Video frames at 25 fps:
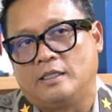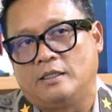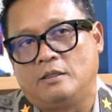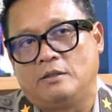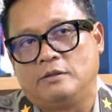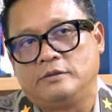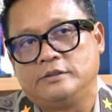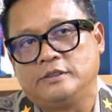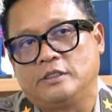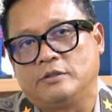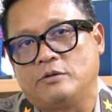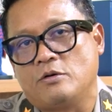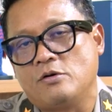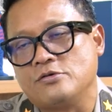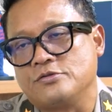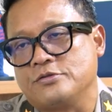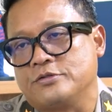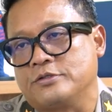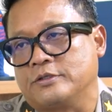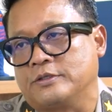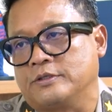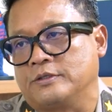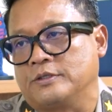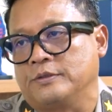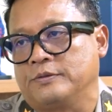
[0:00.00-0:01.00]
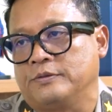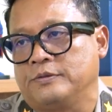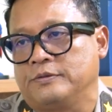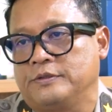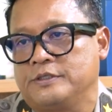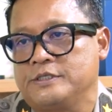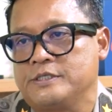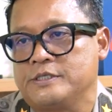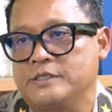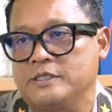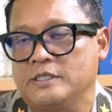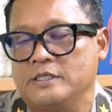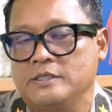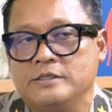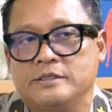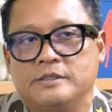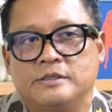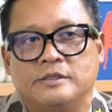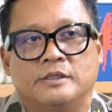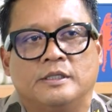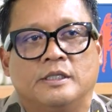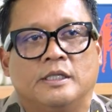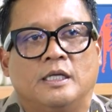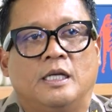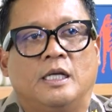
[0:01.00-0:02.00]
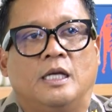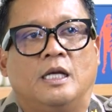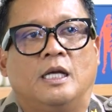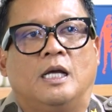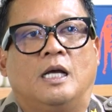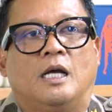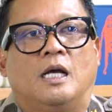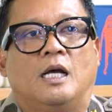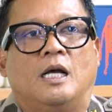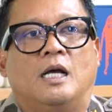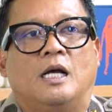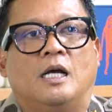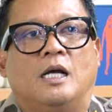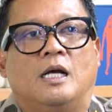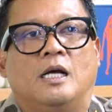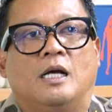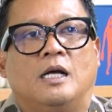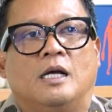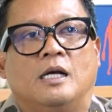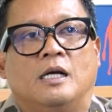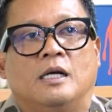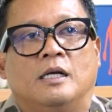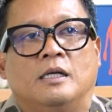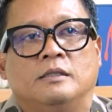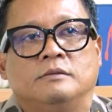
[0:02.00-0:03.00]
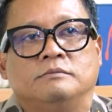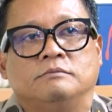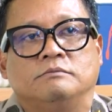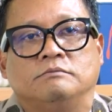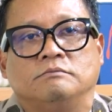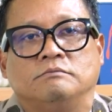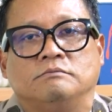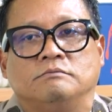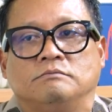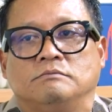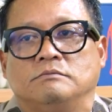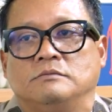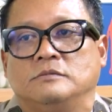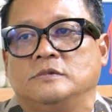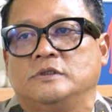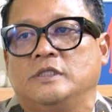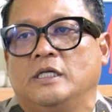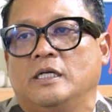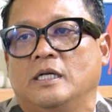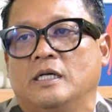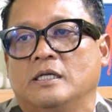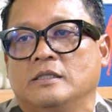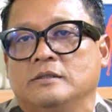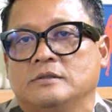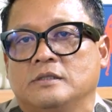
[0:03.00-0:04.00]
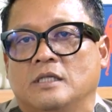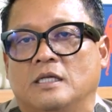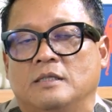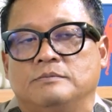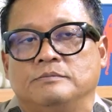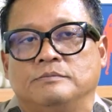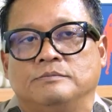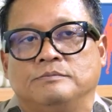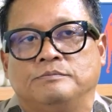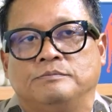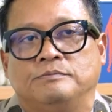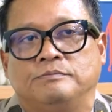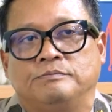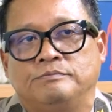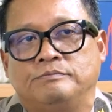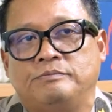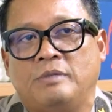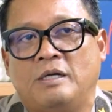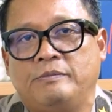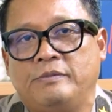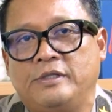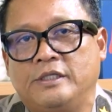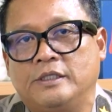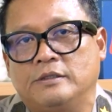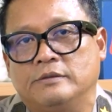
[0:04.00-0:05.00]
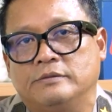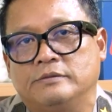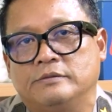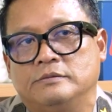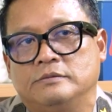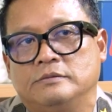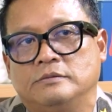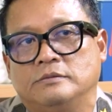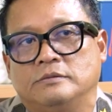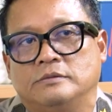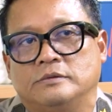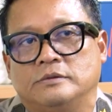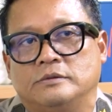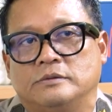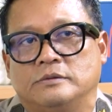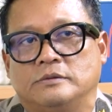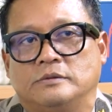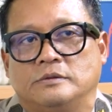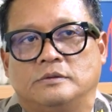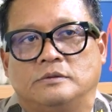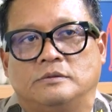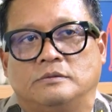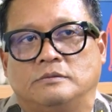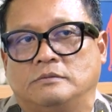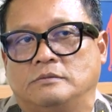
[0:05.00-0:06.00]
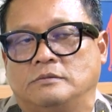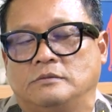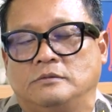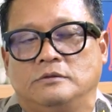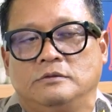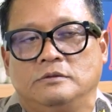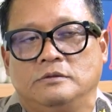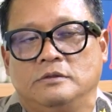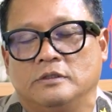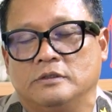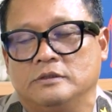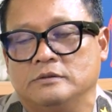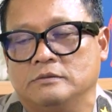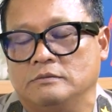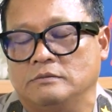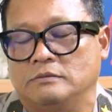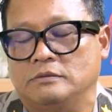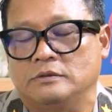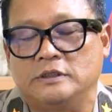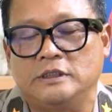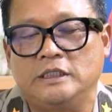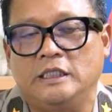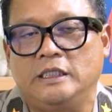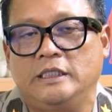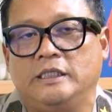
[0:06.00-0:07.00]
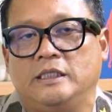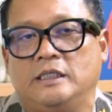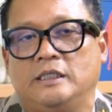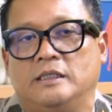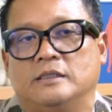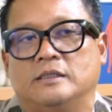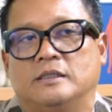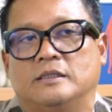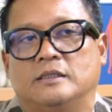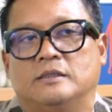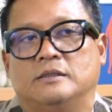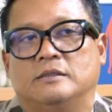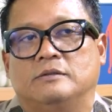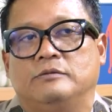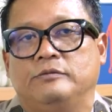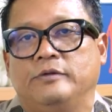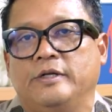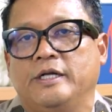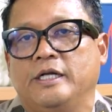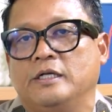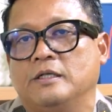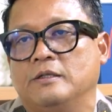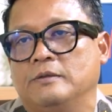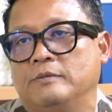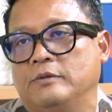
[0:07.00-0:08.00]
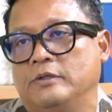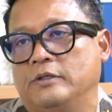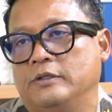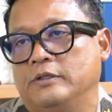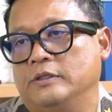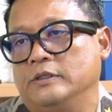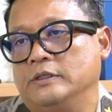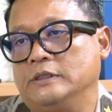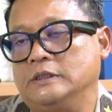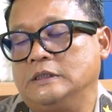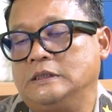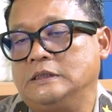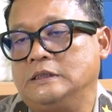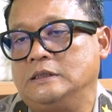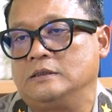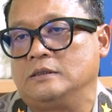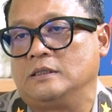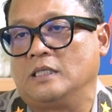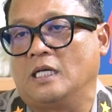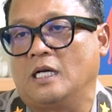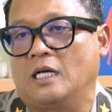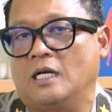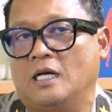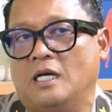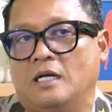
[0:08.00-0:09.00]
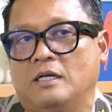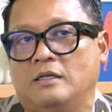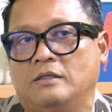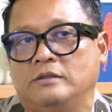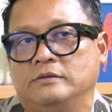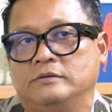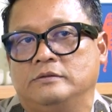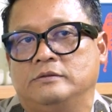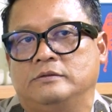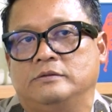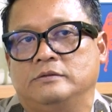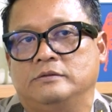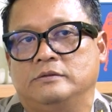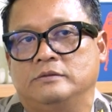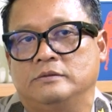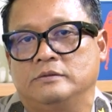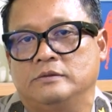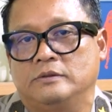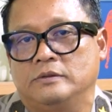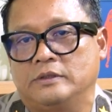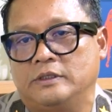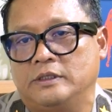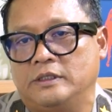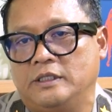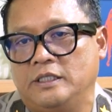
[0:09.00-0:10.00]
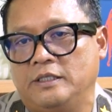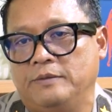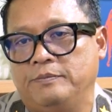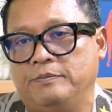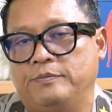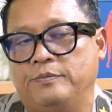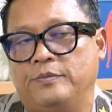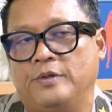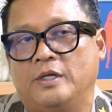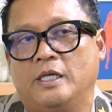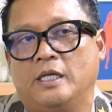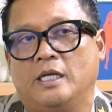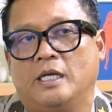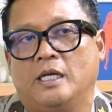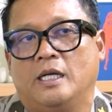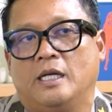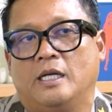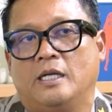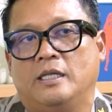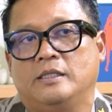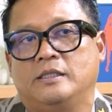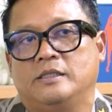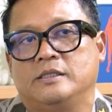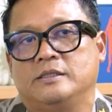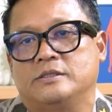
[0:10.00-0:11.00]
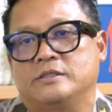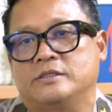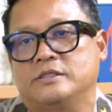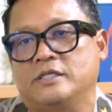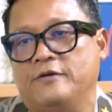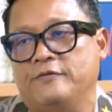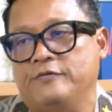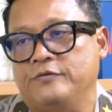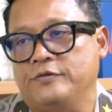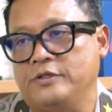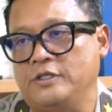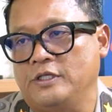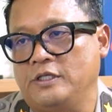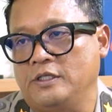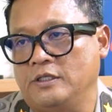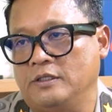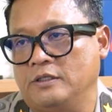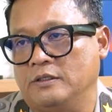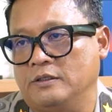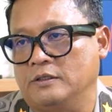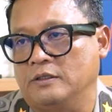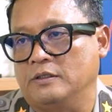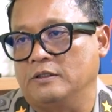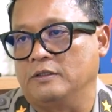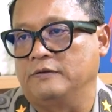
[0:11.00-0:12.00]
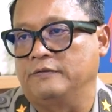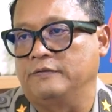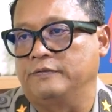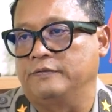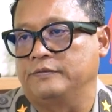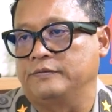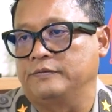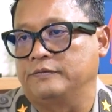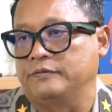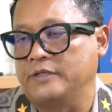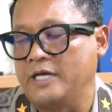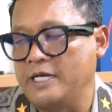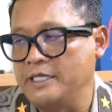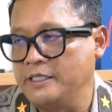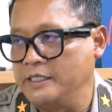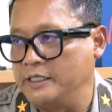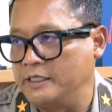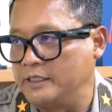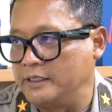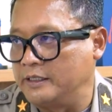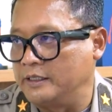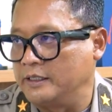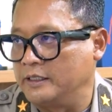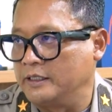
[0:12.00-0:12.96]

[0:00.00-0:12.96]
on the road, for instance, there are some public who do not really aware about how to keep the safety of riding.